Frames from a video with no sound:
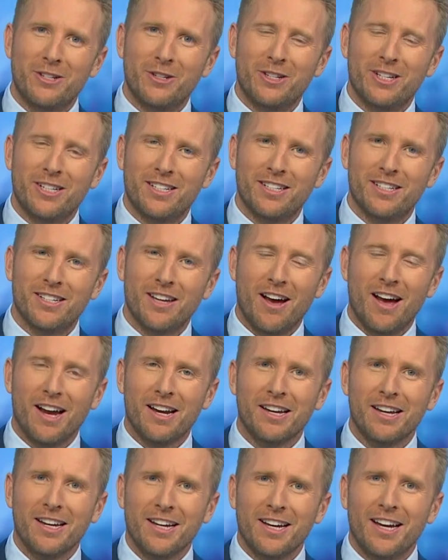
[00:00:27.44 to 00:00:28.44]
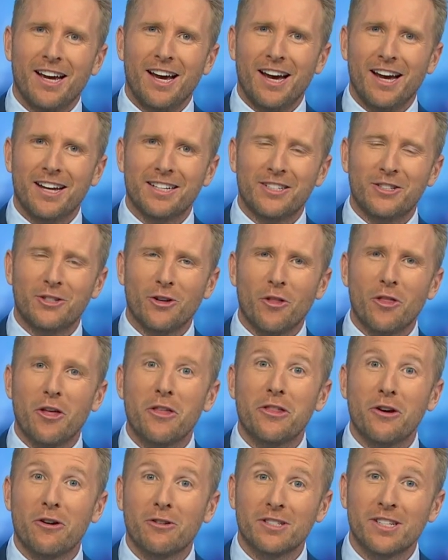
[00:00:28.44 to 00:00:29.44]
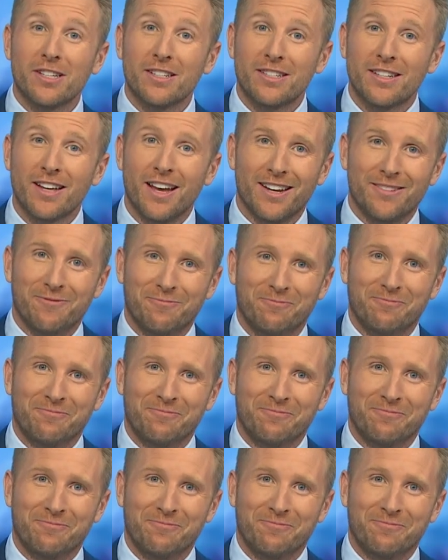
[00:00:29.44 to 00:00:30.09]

you decide to don the thongs instead?